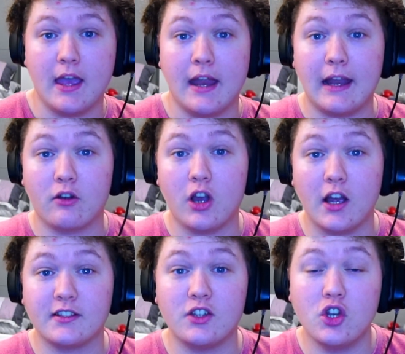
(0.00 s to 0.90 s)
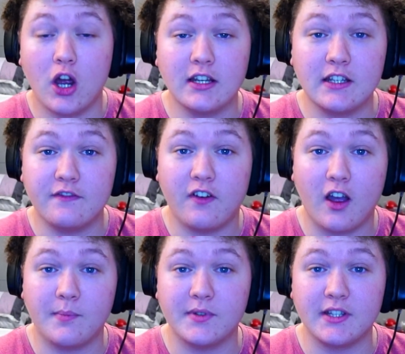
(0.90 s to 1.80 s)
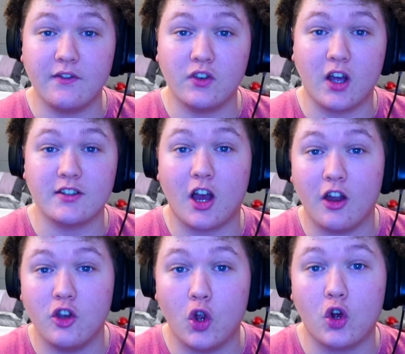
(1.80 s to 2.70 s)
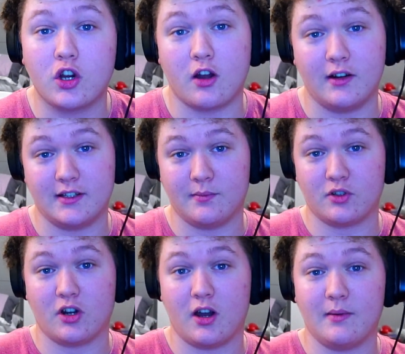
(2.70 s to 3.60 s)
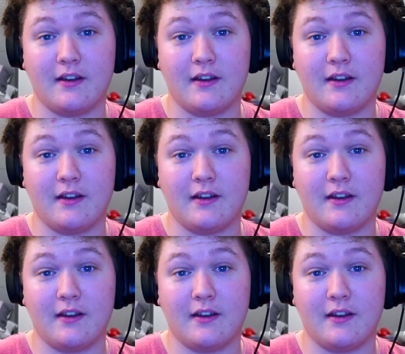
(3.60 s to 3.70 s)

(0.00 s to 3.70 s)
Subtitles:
Now guys, 95% of you guys are not currently subscribed.